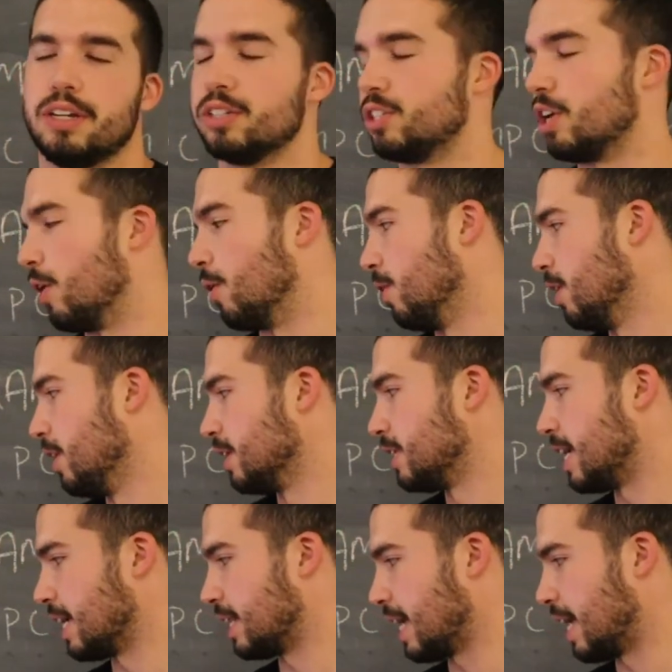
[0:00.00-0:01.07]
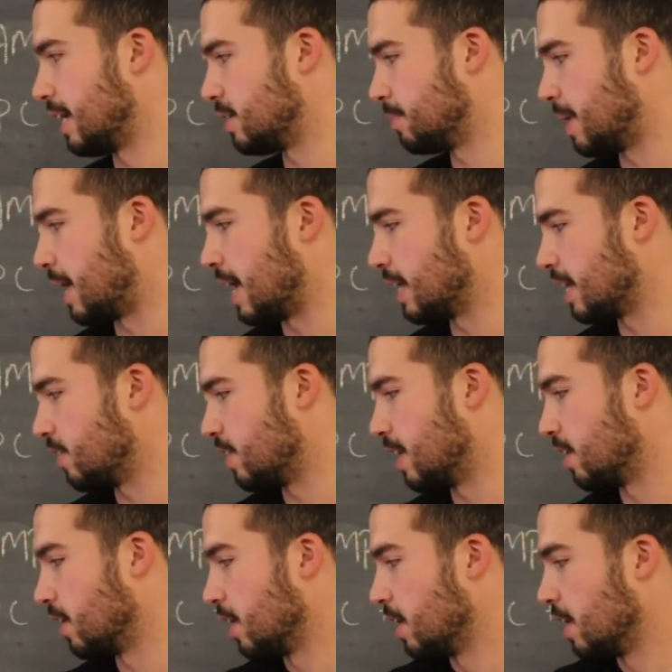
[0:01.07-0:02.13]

So take that into mind. And then